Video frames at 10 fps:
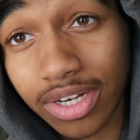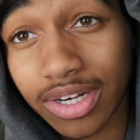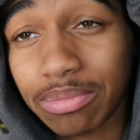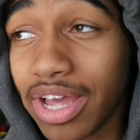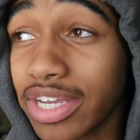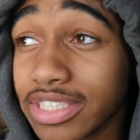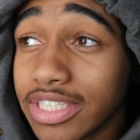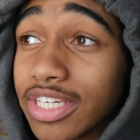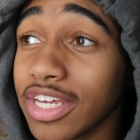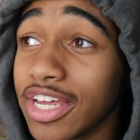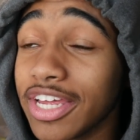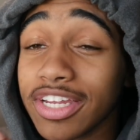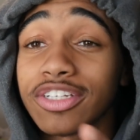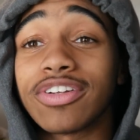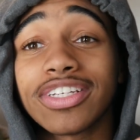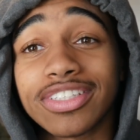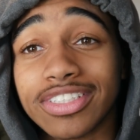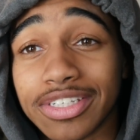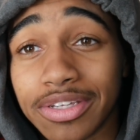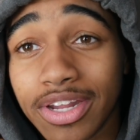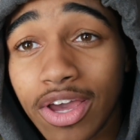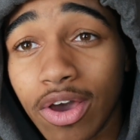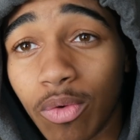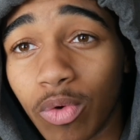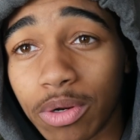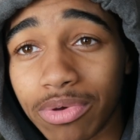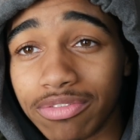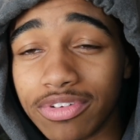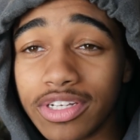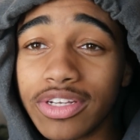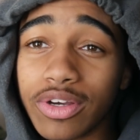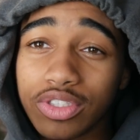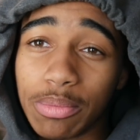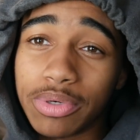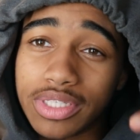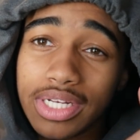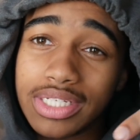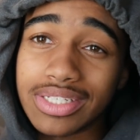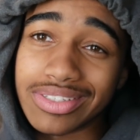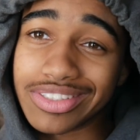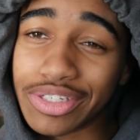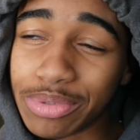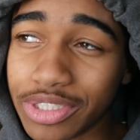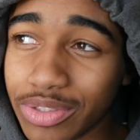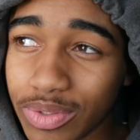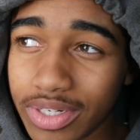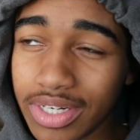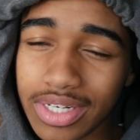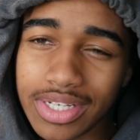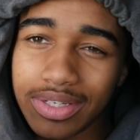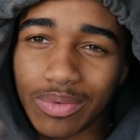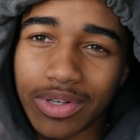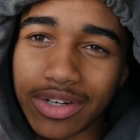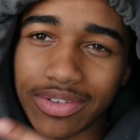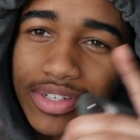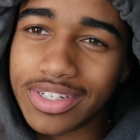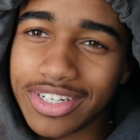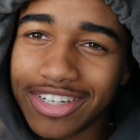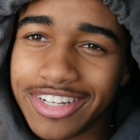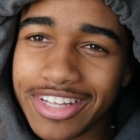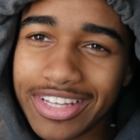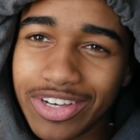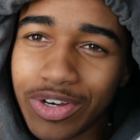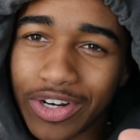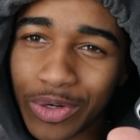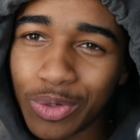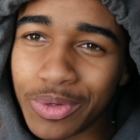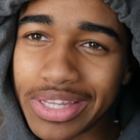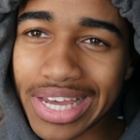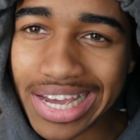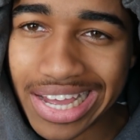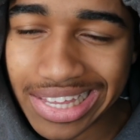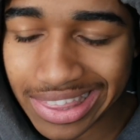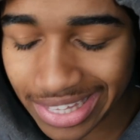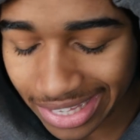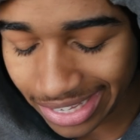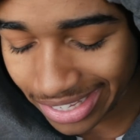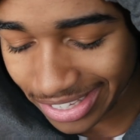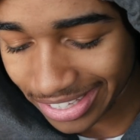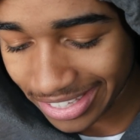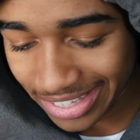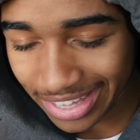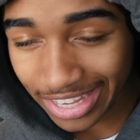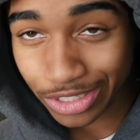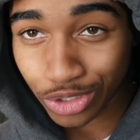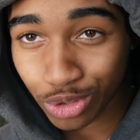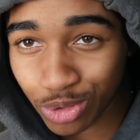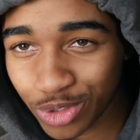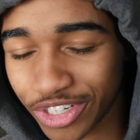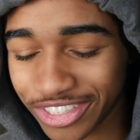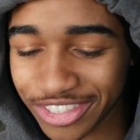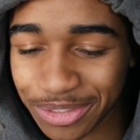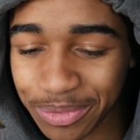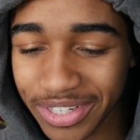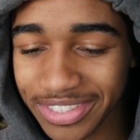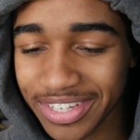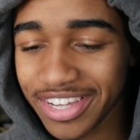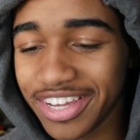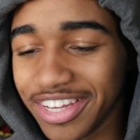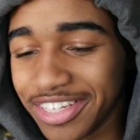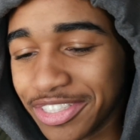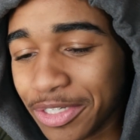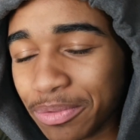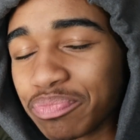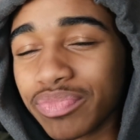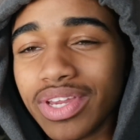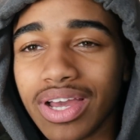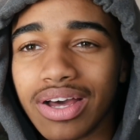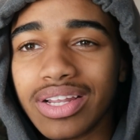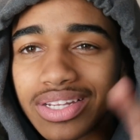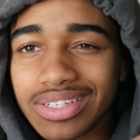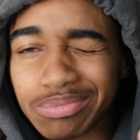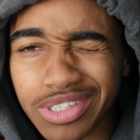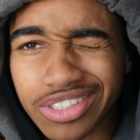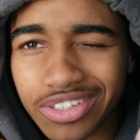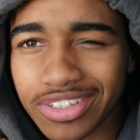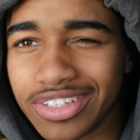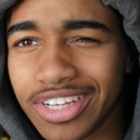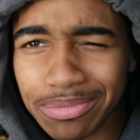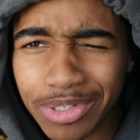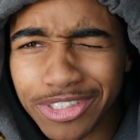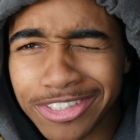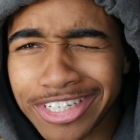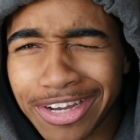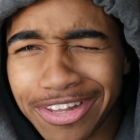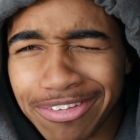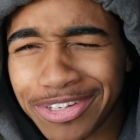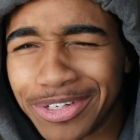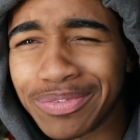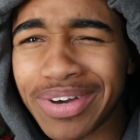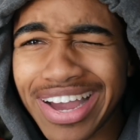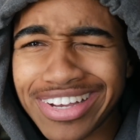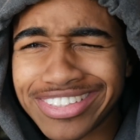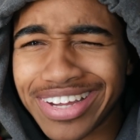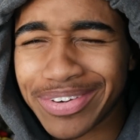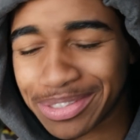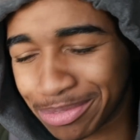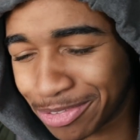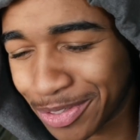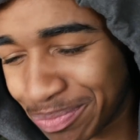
Um, I actually addressed this in one of my videos. I'll put that in the description or whatever kind of cool thing I got. uh, I can do transition wise. So I'll make sure to make sure to check out that video. I answered that question before.